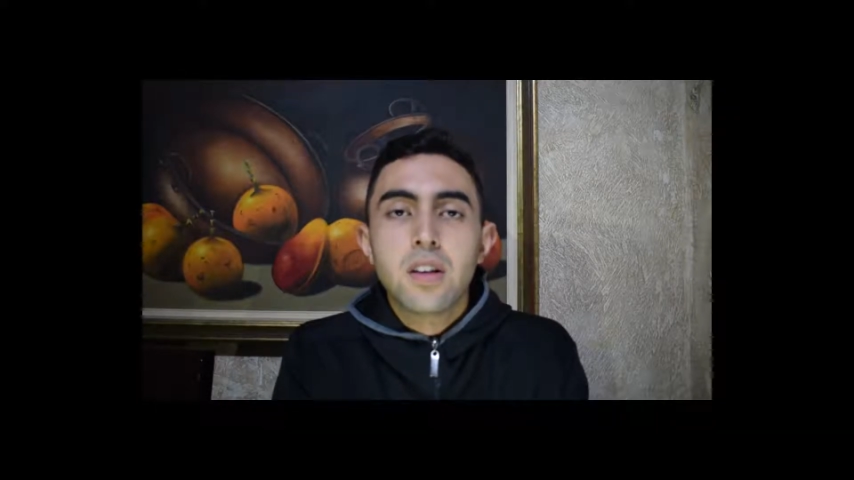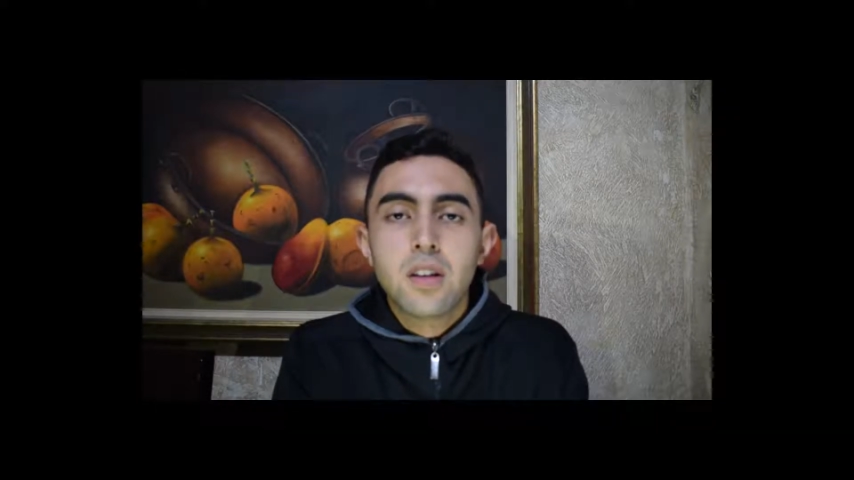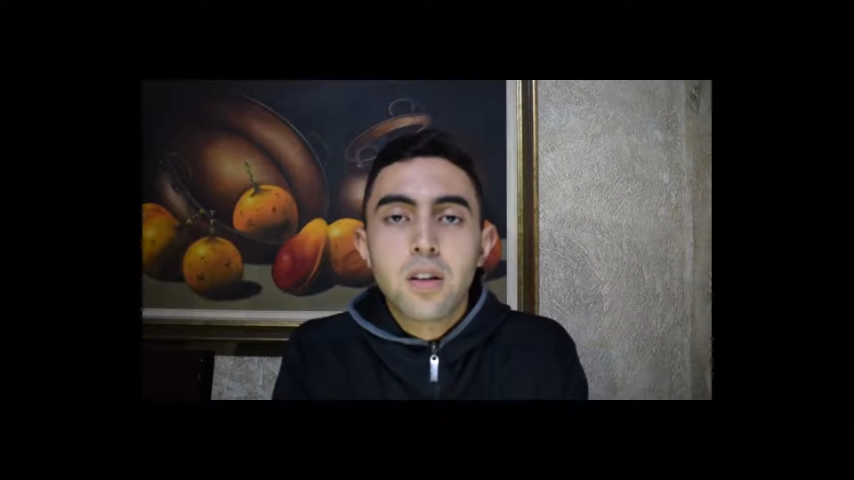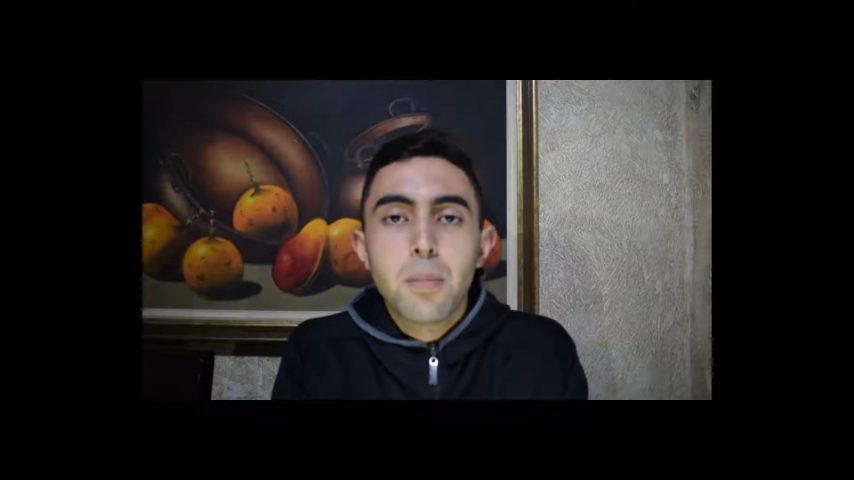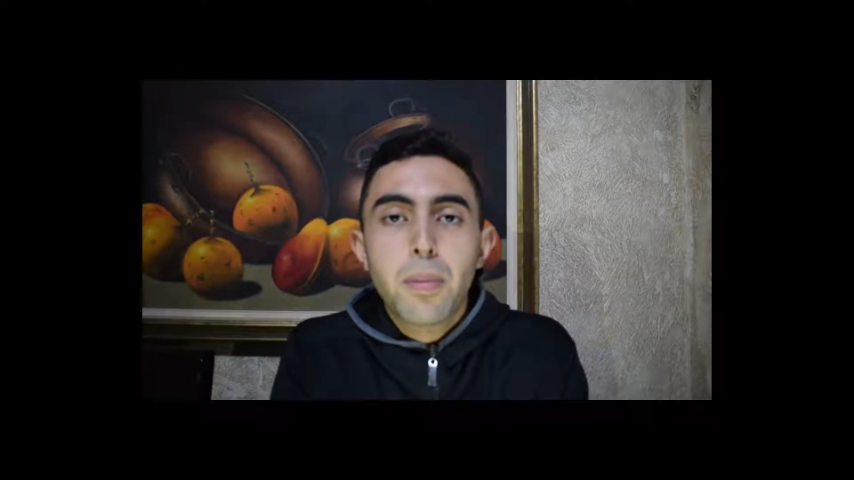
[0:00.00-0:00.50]

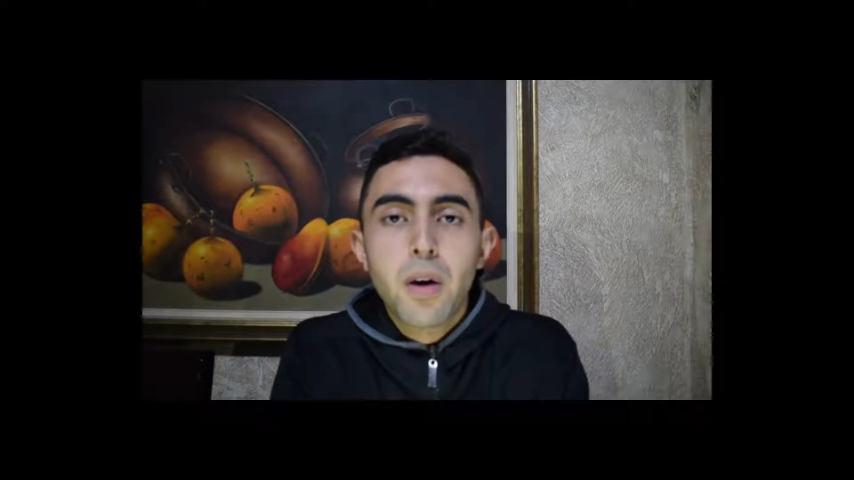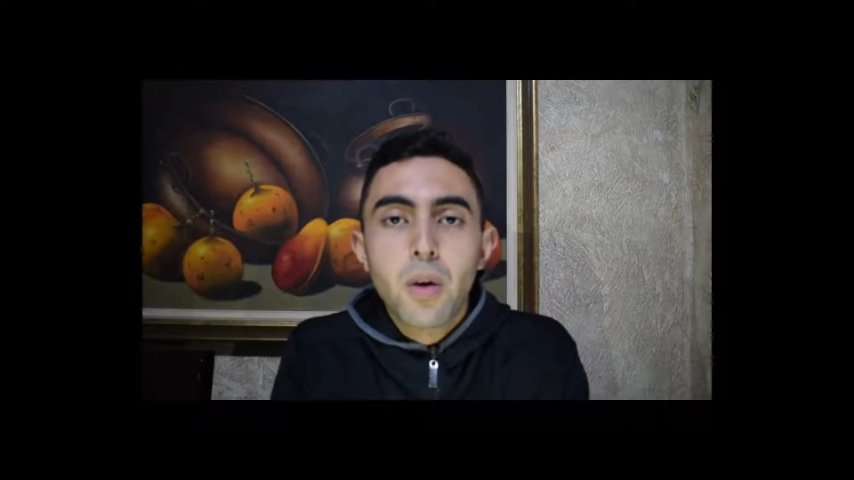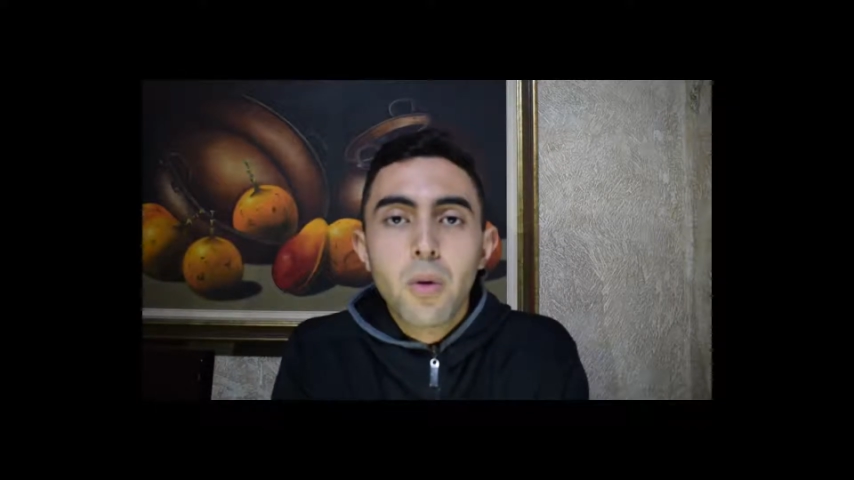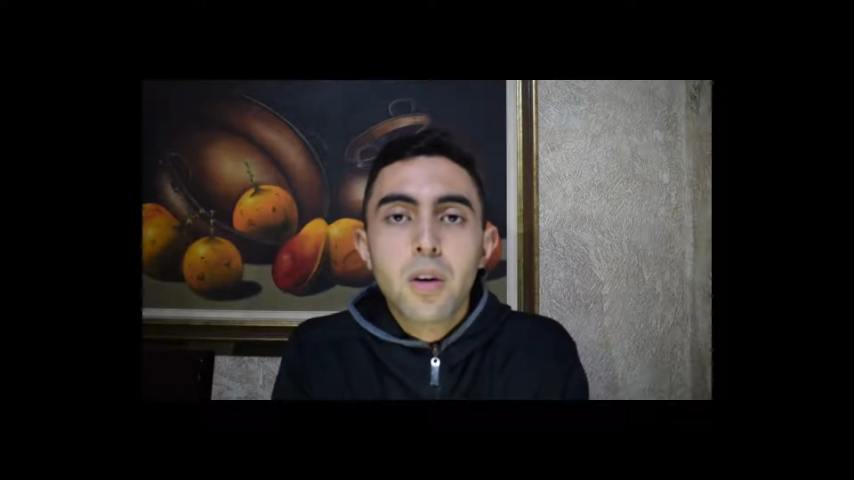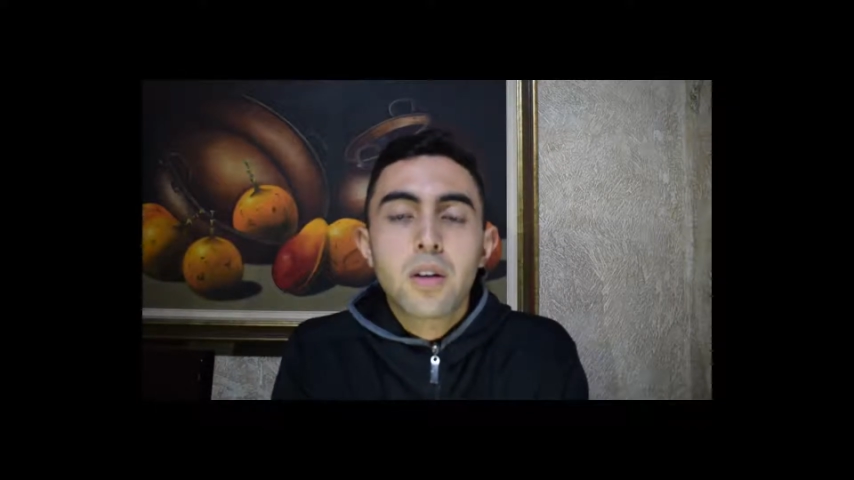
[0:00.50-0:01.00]
And
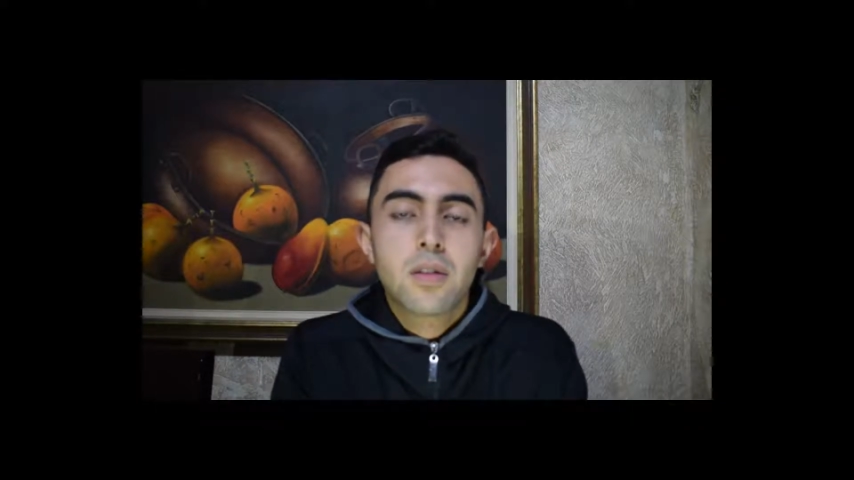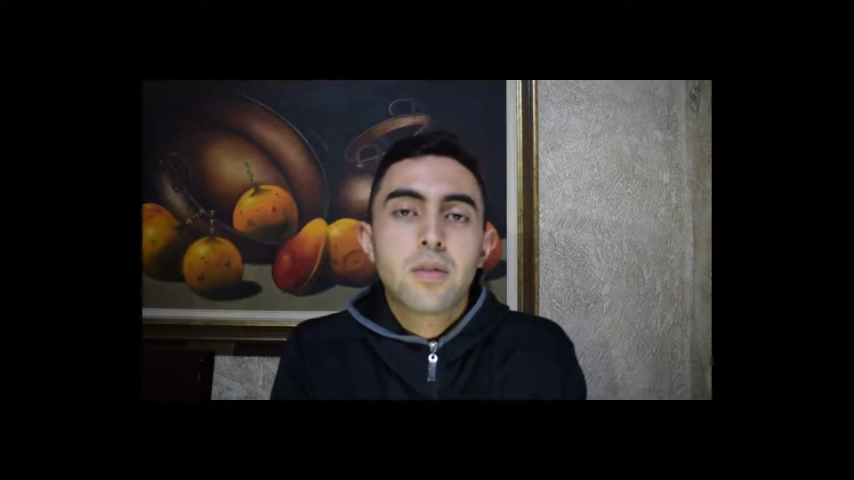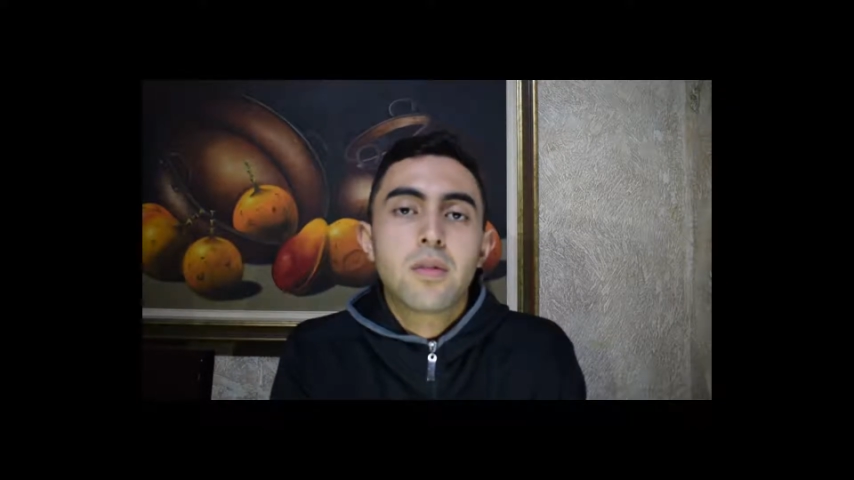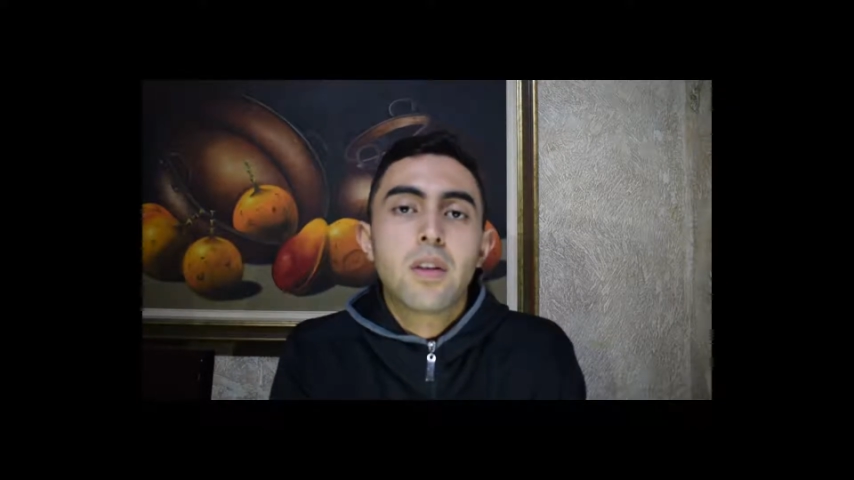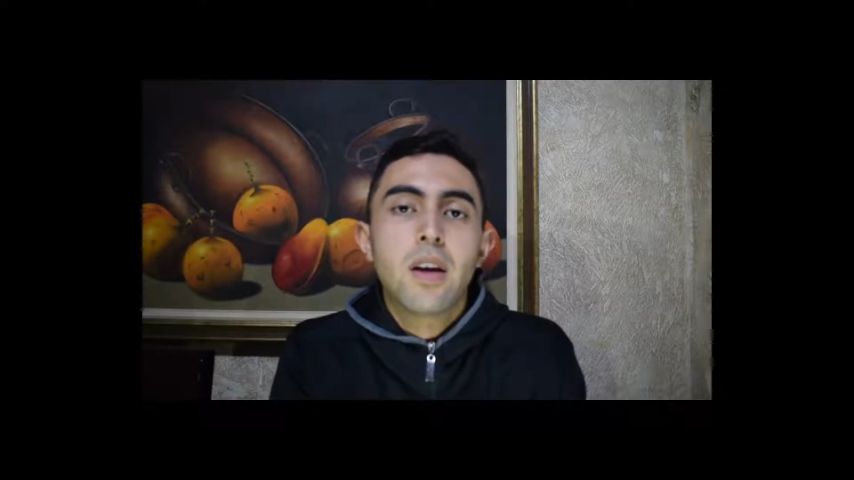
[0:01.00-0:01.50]
unlike Hugo
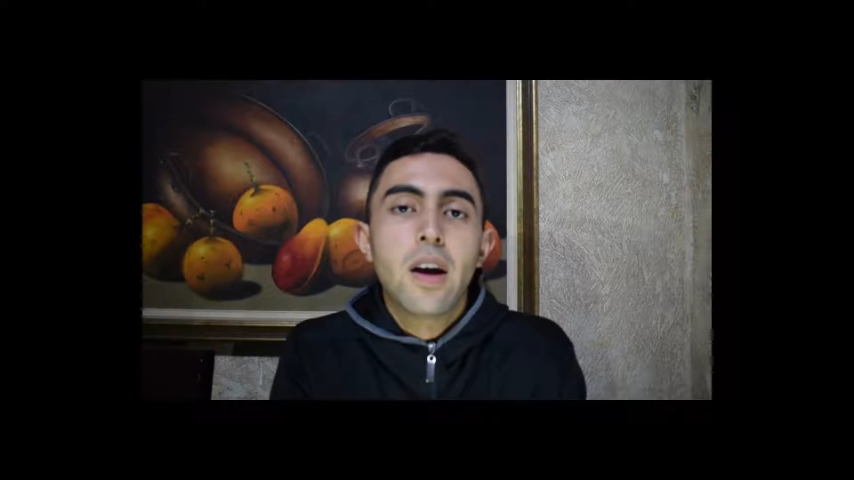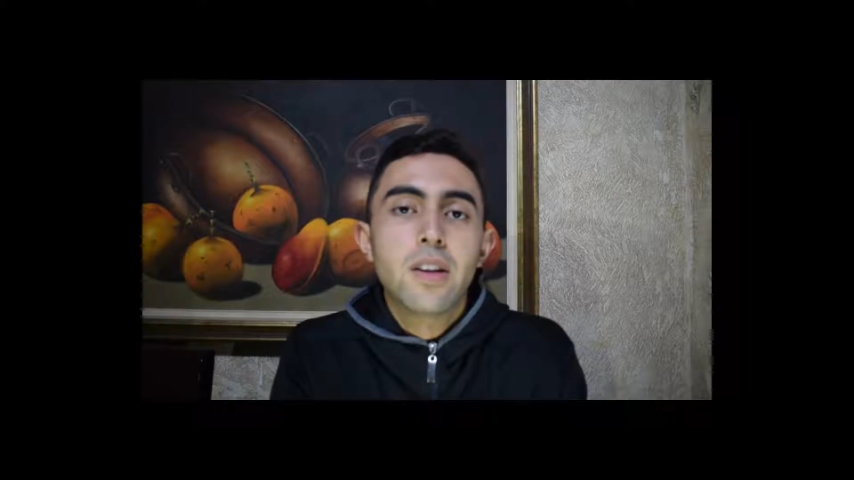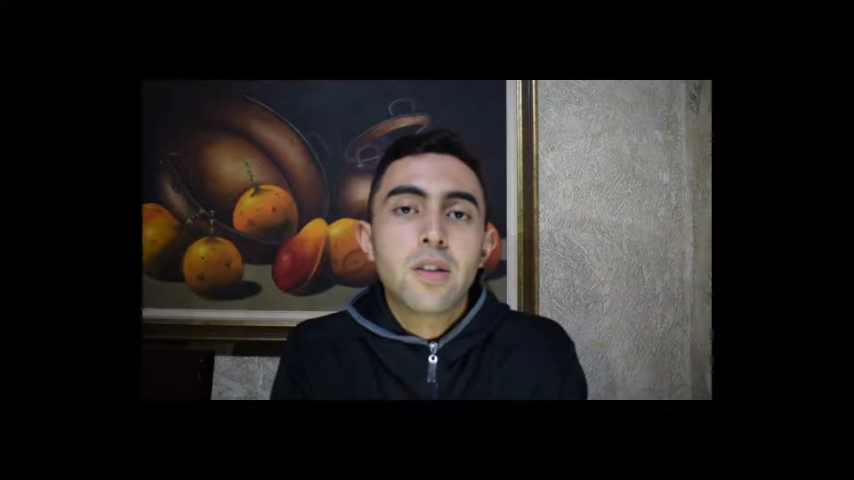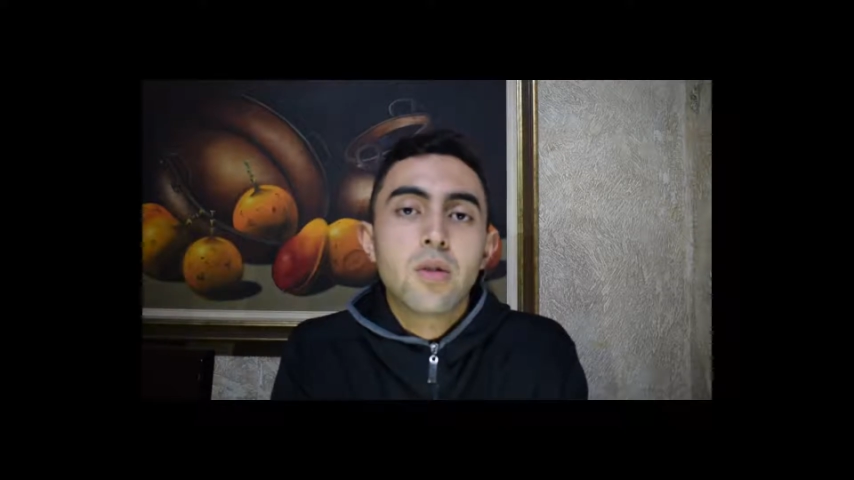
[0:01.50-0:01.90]
Chavez,